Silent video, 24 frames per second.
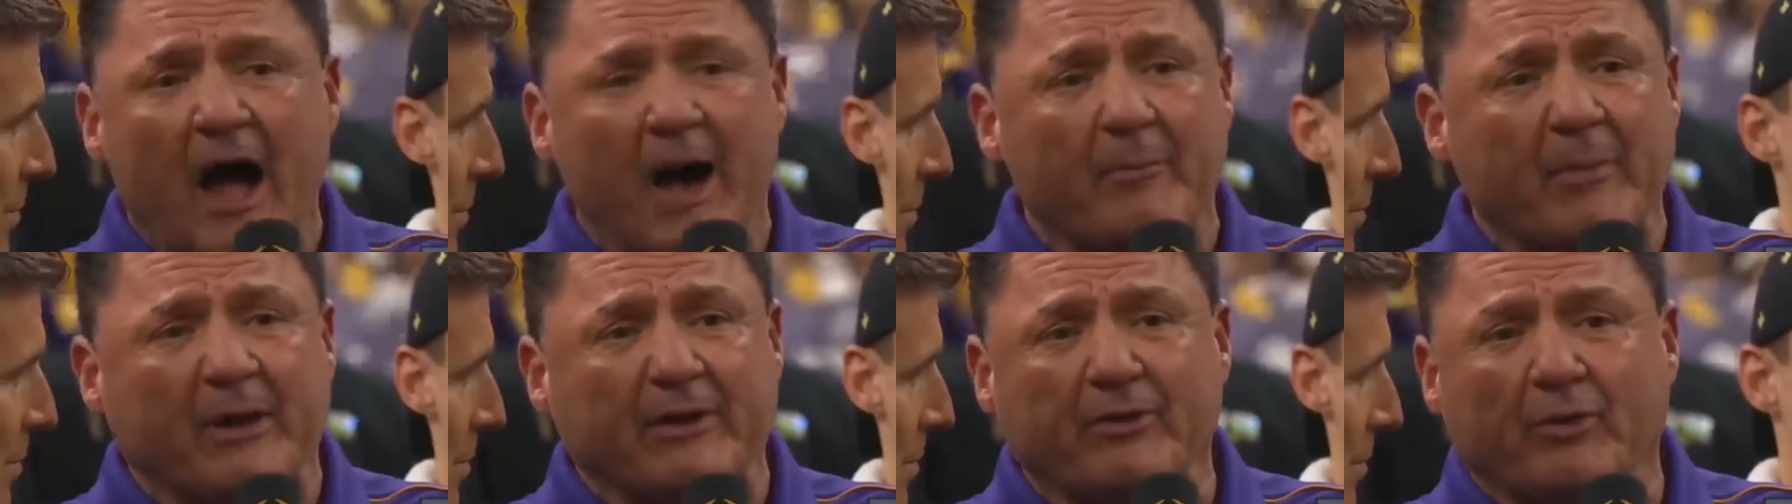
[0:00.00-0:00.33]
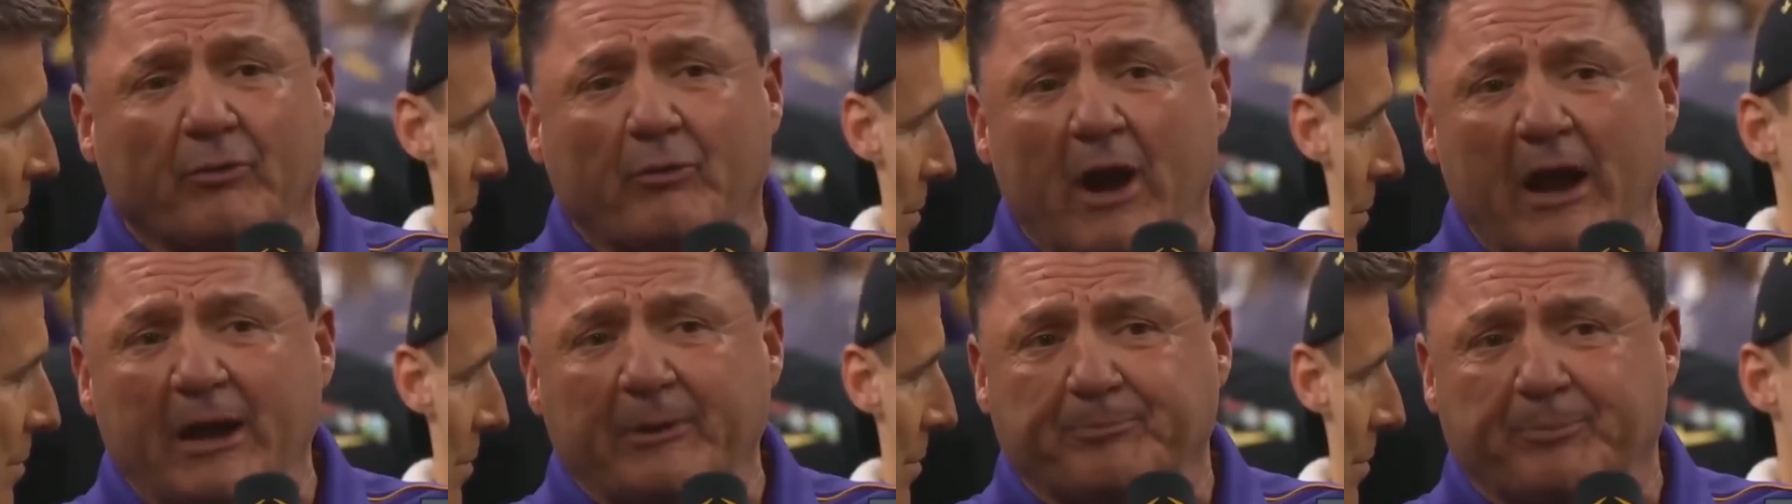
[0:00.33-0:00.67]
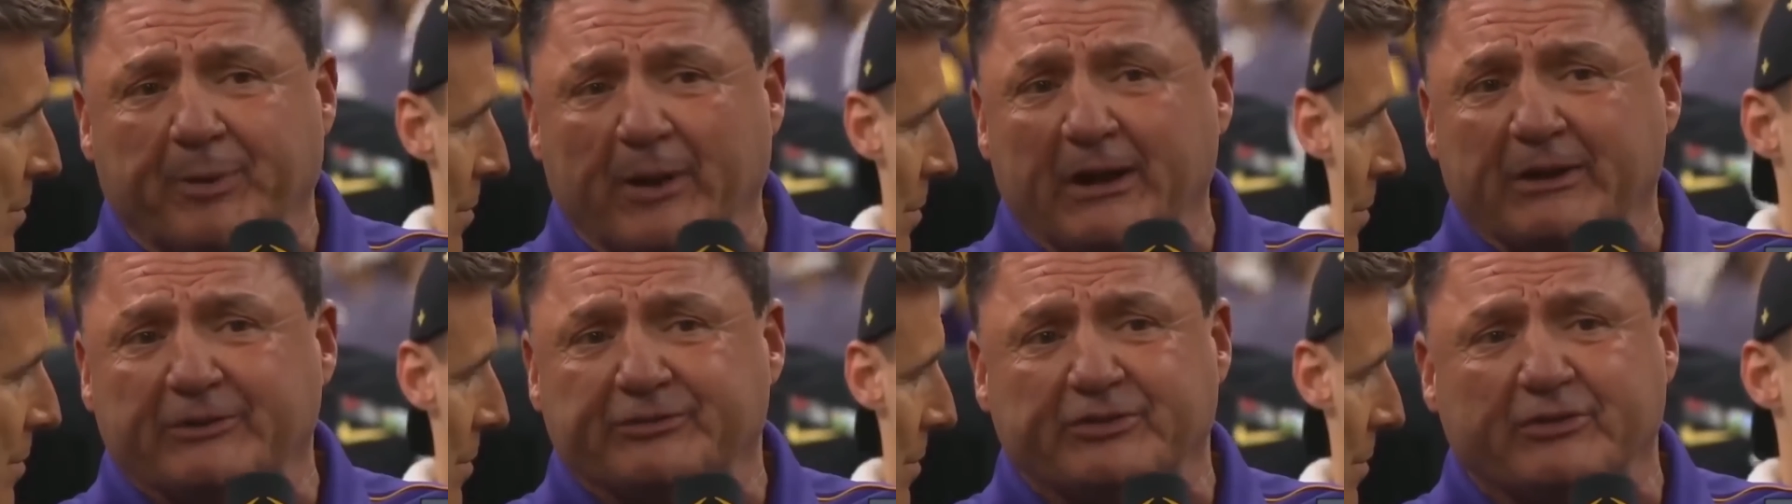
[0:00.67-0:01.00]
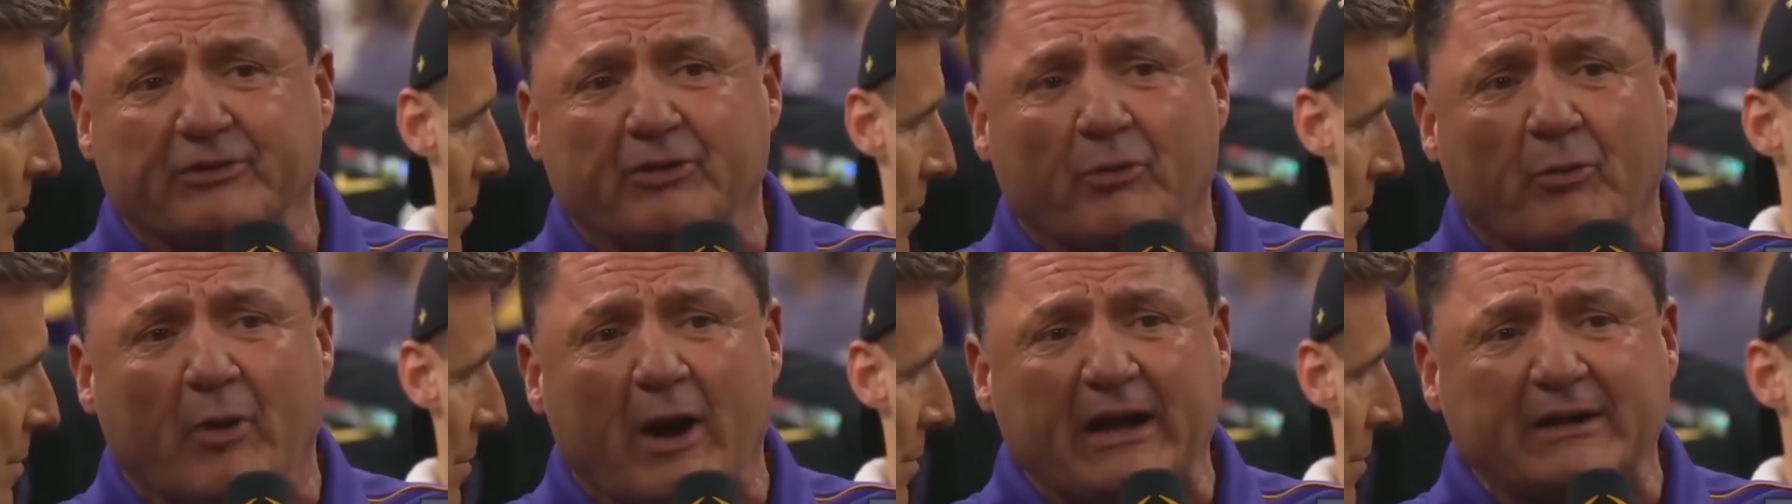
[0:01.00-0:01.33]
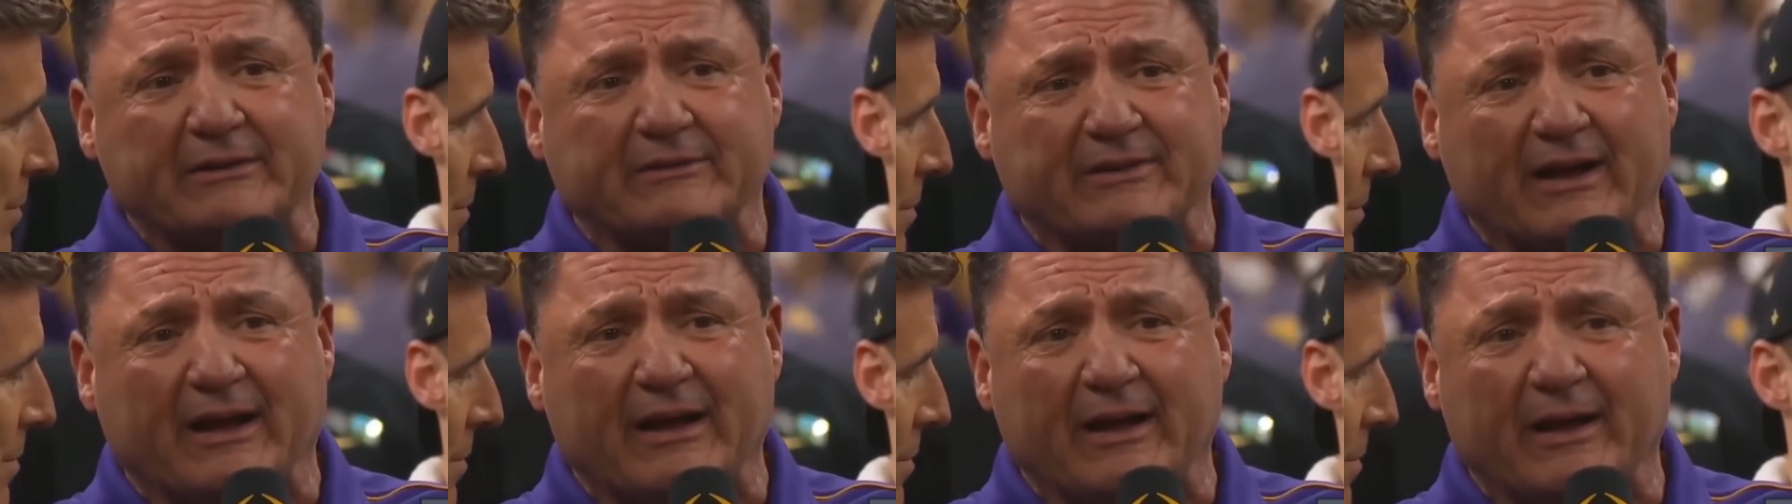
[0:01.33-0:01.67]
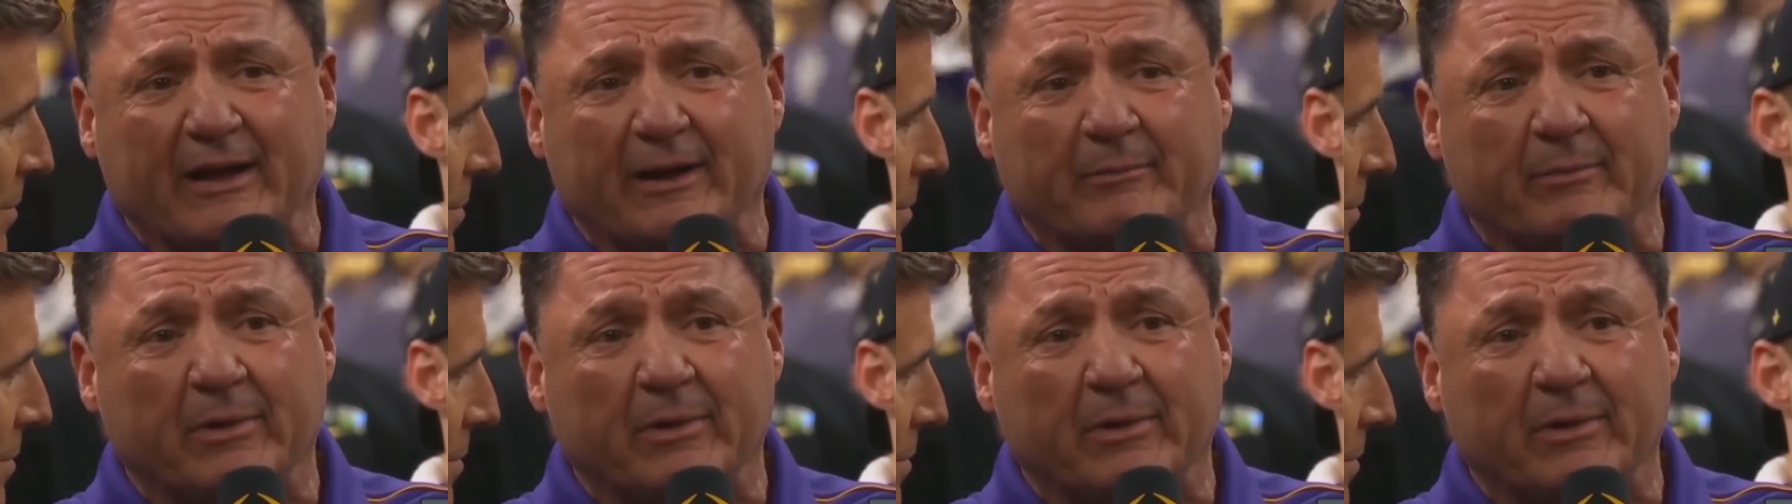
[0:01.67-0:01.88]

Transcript: that button and, and turn it on.